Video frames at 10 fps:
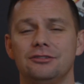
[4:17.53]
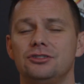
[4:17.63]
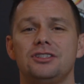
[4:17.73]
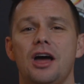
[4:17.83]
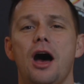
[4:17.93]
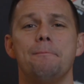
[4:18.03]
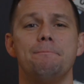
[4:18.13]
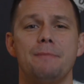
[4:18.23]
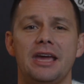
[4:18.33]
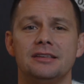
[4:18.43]
Just
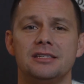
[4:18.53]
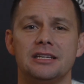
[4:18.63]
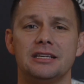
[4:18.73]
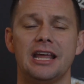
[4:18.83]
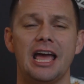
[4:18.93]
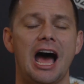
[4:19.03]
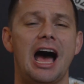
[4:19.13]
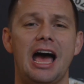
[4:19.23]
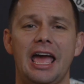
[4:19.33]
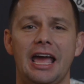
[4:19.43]
amazing.
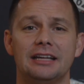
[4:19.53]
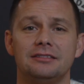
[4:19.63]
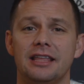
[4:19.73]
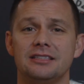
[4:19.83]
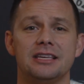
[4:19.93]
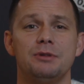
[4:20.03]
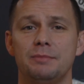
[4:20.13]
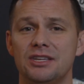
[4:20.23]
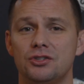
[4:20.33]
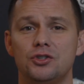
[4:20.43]
And they seem to
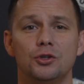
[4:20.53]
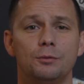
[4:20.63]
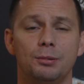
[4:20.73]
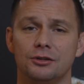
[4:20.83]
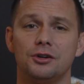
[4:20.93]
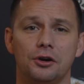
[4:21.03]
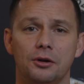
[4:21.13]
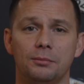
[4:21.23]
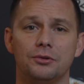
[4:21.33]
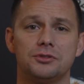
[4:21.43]
be super
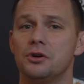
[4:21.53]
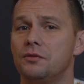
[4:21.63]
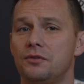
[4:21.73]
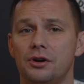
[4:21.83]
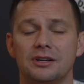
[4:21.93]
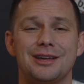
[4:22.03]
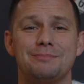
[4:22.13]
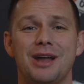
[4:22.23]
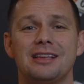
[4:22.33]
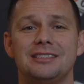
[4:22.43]
durable so far, as I'm
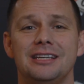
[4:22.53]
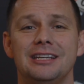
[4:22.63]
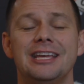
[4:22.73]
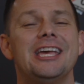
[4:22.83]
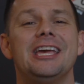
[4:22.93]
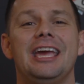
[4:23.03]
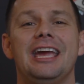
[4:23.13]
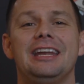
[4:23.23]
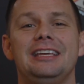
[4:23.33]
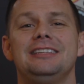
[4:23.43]
not seeing
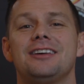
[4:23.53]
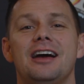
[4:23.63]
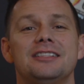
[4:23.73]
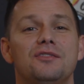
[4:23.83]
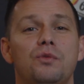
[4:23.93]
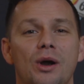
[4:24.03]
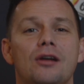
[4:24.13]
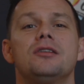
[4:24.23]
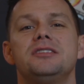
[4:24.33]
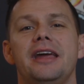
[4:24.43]
any signs of wear
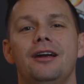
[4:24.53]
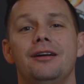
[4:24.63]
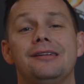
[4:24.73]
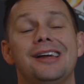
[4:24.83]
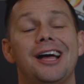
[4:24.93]
and tear